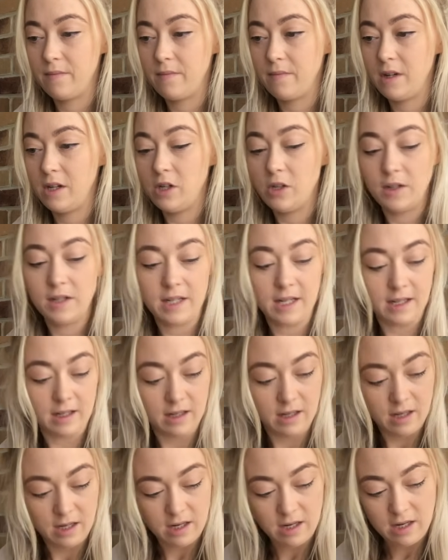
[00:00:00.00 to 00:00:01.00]
interesting.
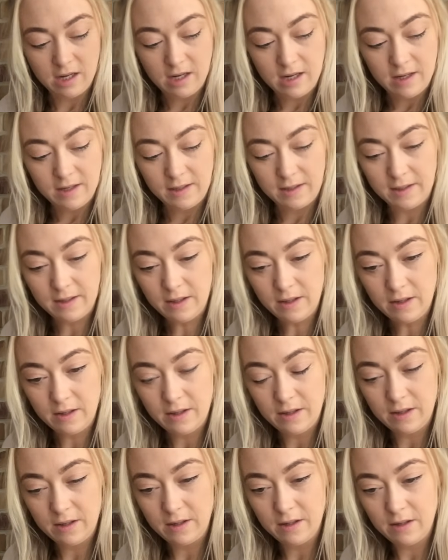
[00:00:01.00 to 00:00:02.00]

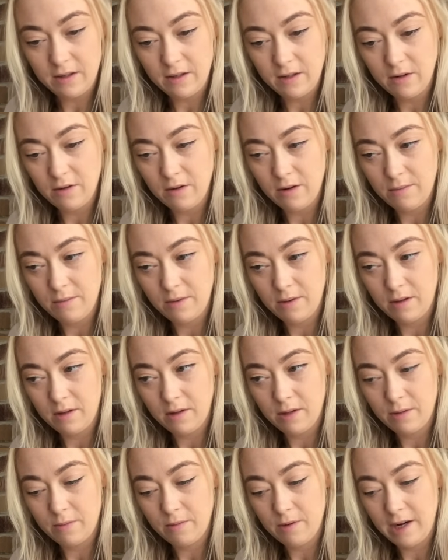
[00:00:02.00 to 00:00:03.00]
So group
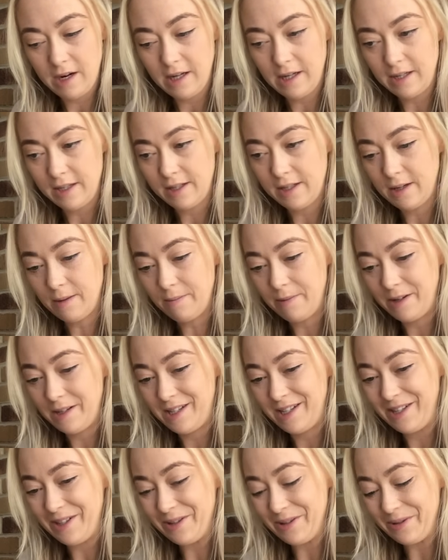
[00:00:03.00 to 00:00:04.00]
three, let's jump
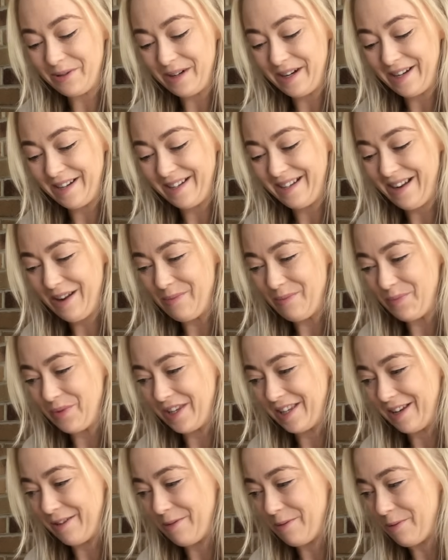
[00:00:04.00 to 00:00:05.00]
into your reading and
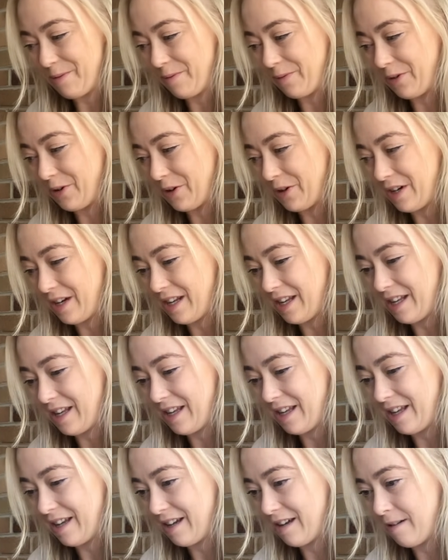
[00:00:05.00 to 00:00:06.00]
see what we've got
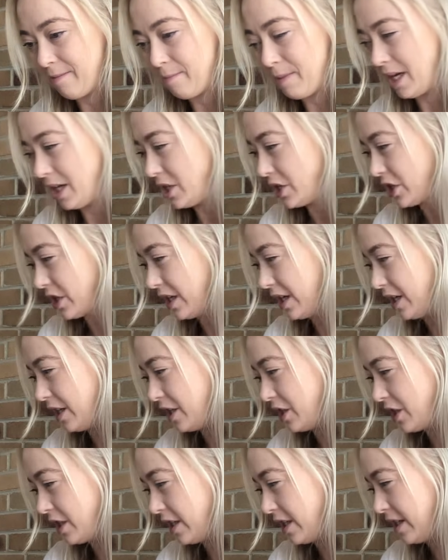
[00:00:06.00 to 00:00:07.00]
here. Major
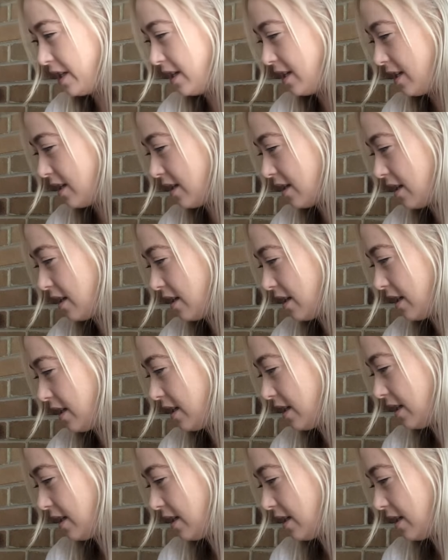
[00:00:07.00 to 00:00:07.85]
energies, I can